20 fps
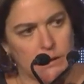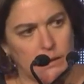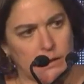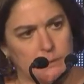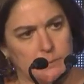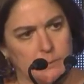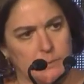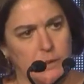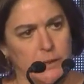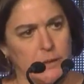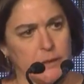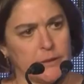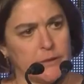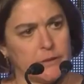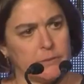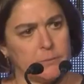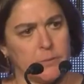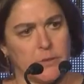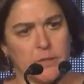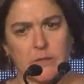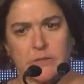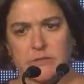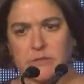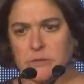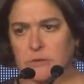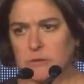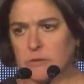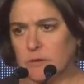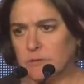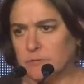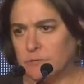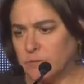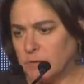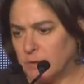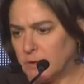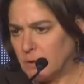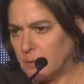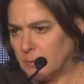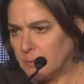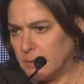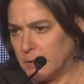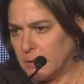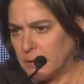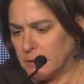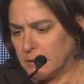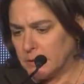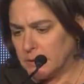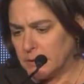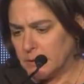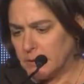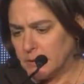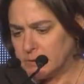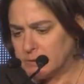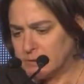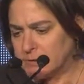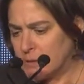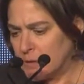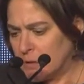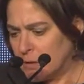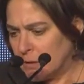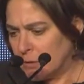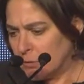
And part and parcel of the Americans'